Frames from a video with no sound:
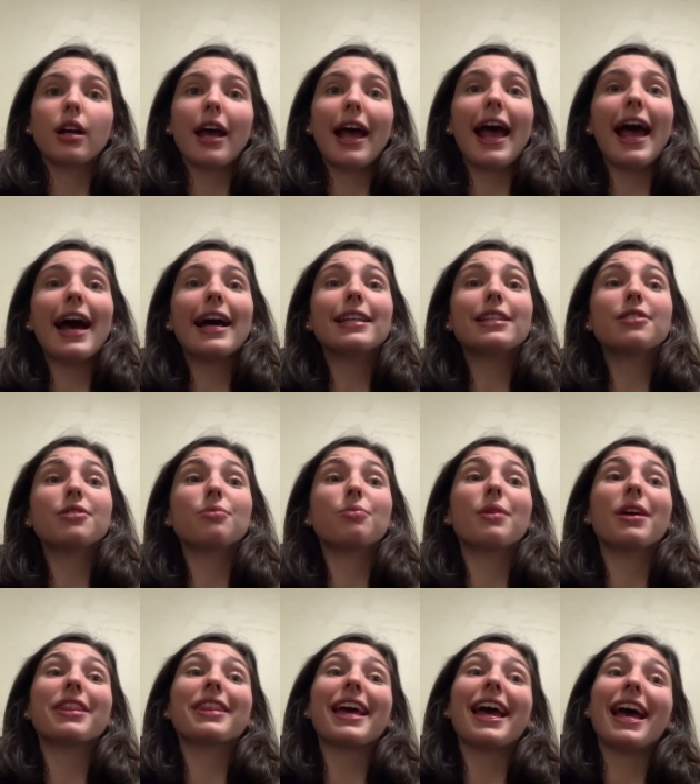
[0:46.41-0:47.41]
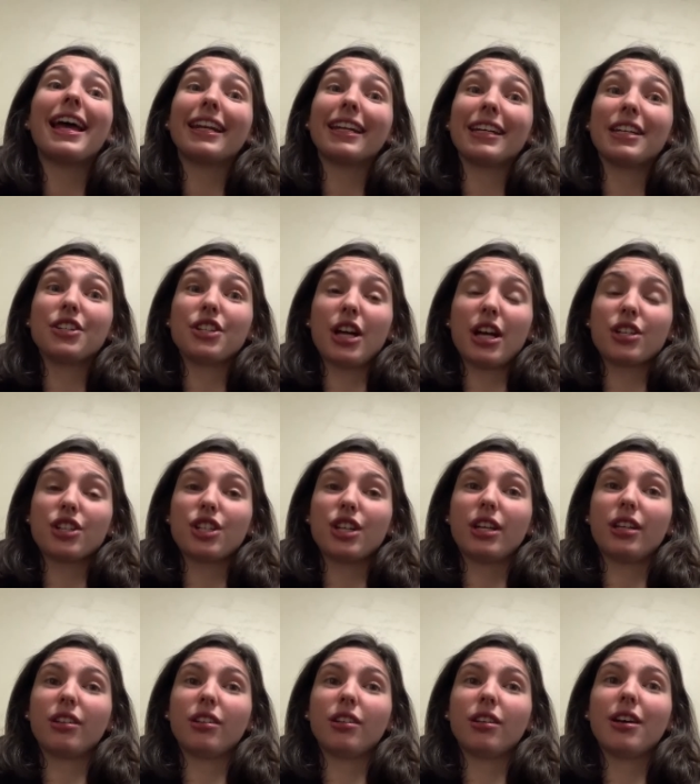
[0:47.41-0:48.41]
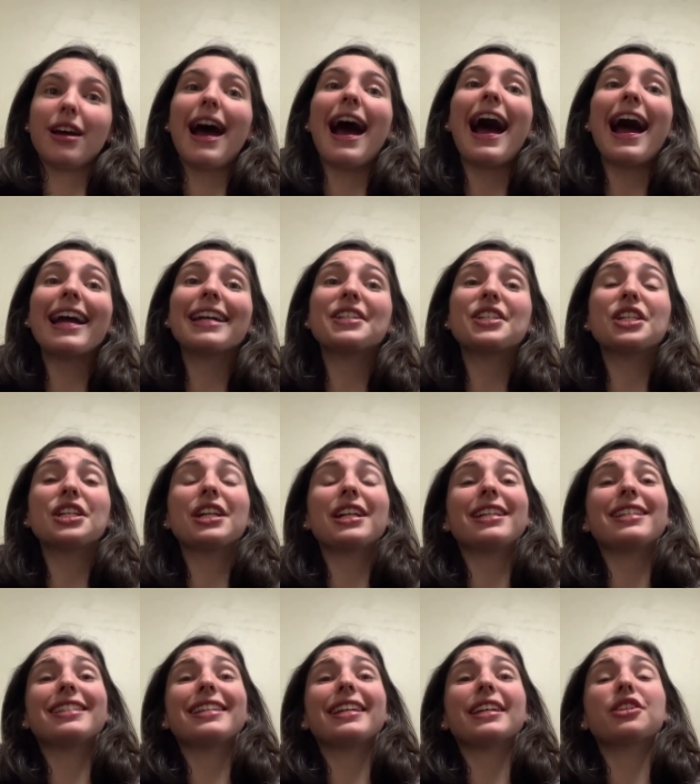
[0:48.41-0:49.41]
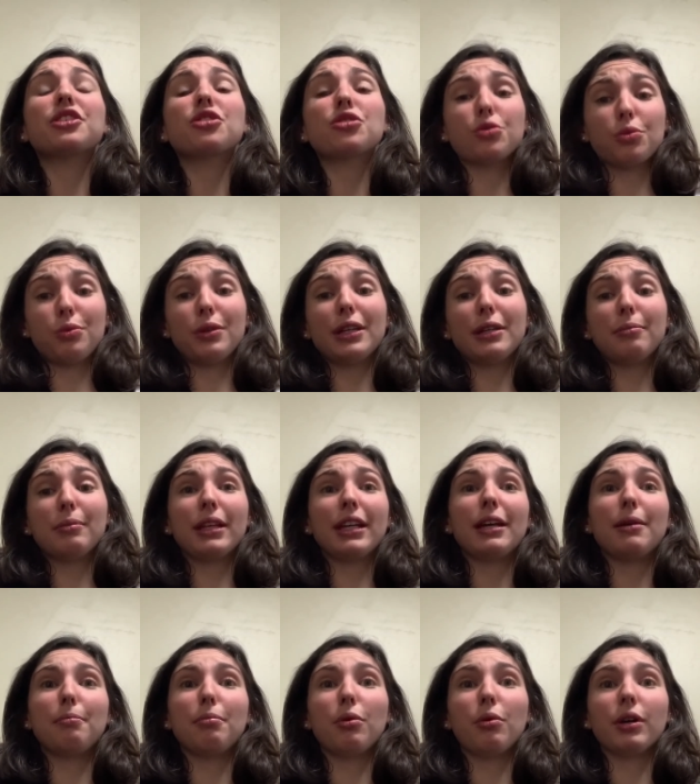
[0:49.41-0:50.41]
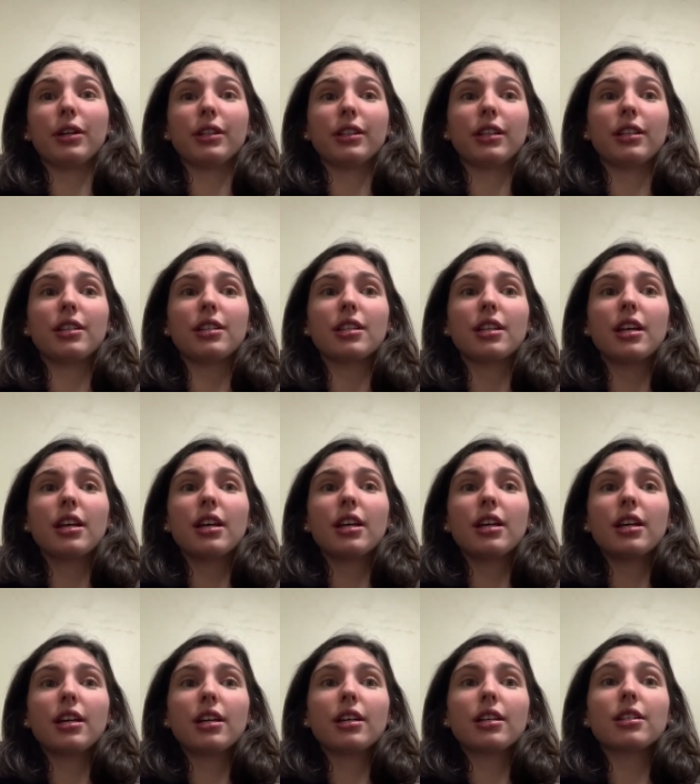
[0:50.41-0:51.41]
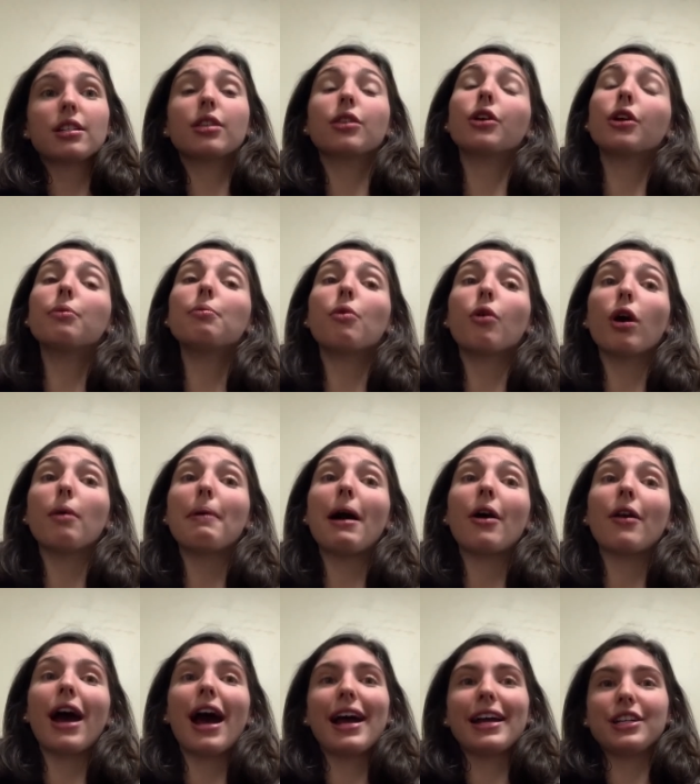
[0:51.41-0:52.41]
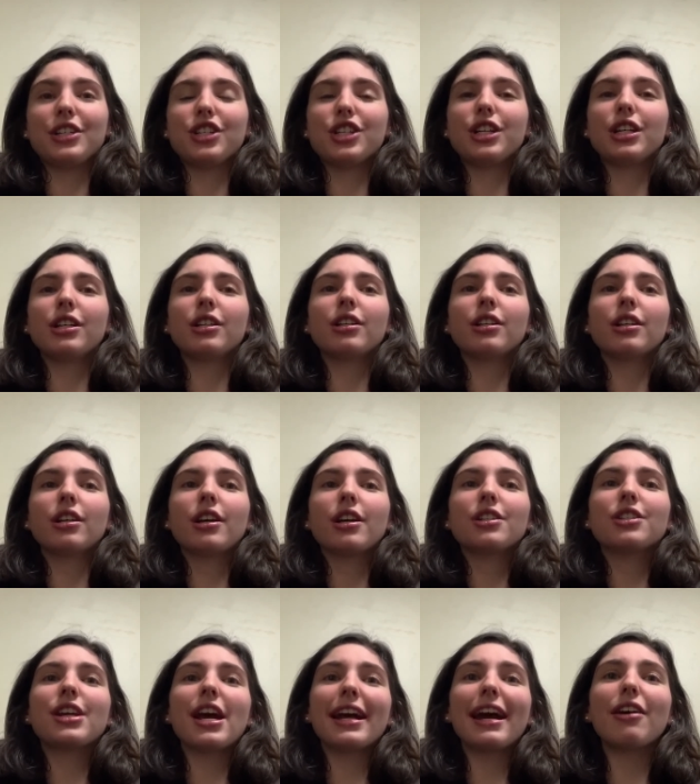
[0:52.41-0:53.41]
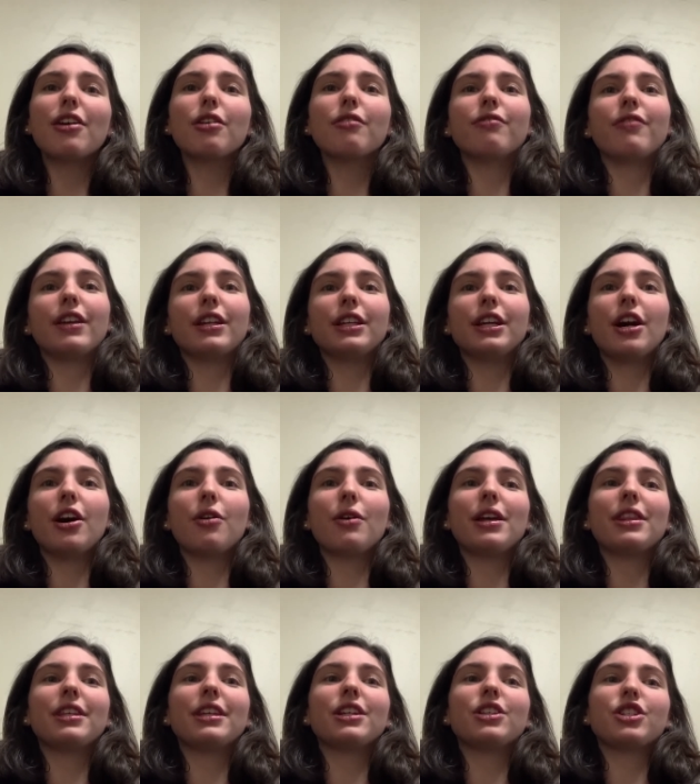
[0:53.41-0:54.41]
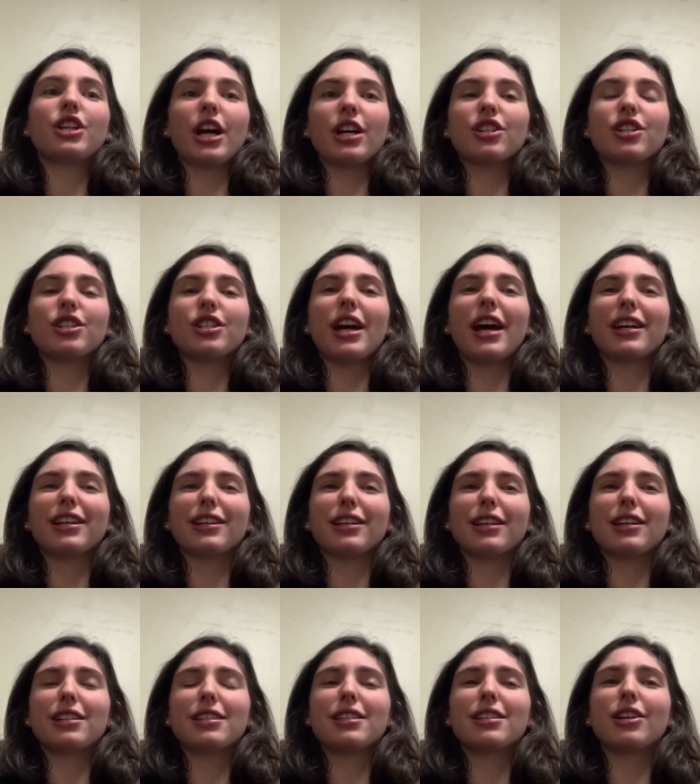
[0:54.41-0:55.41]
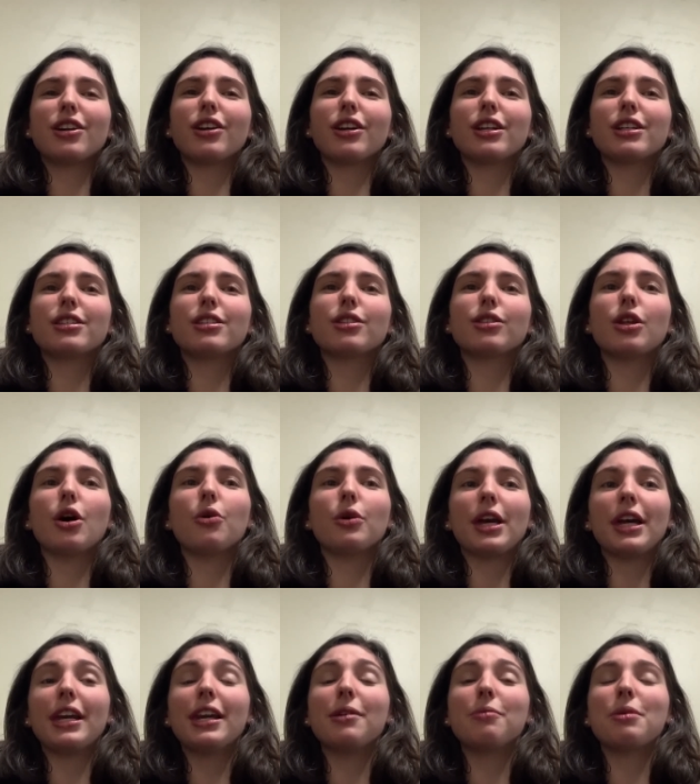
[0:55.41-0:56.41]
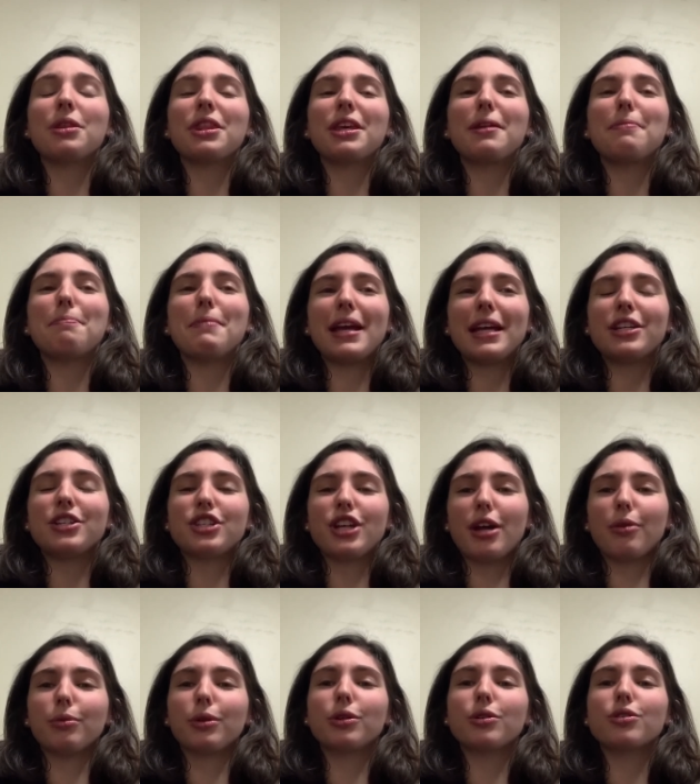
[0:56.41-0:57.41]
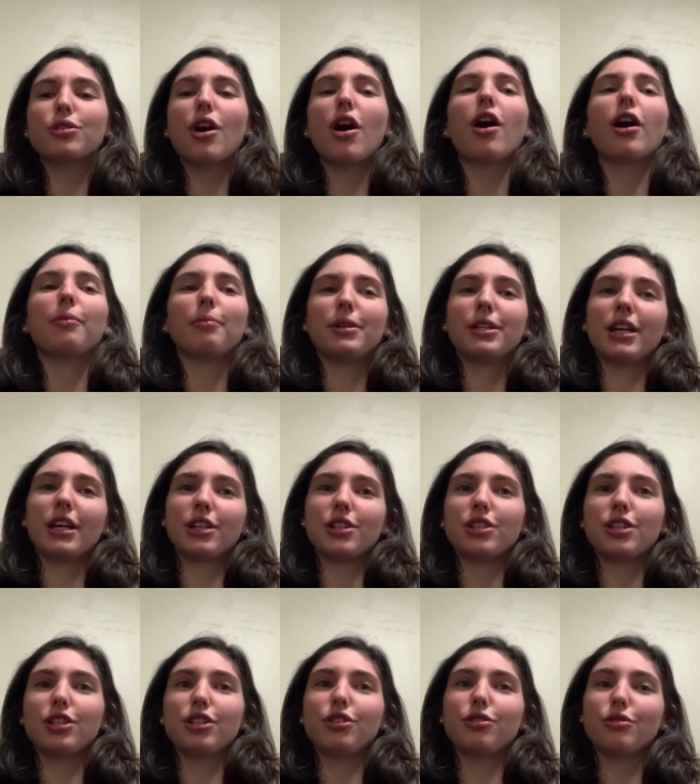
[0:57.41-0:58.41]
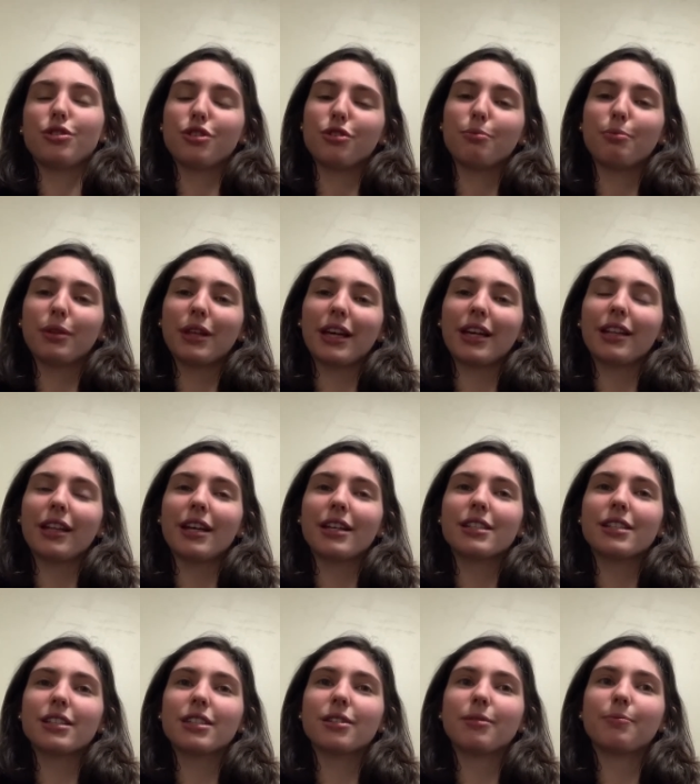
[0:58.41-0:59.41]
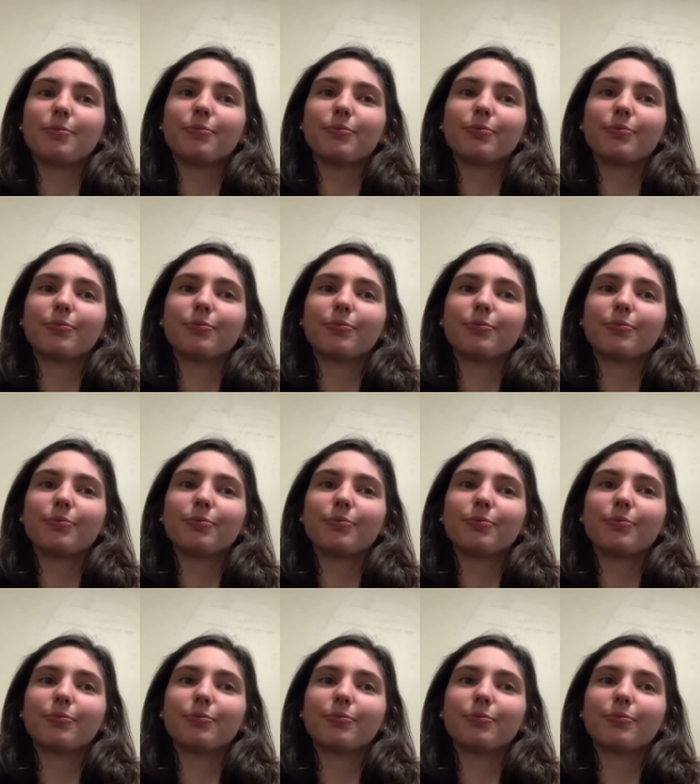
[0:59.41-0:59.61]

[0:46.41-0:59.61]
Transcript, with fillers: As with any injection, hygiene is extremely important. To learn more about hygiene, check out our video in the injection technique series located within Maine General's harm reduction YouTube playlist.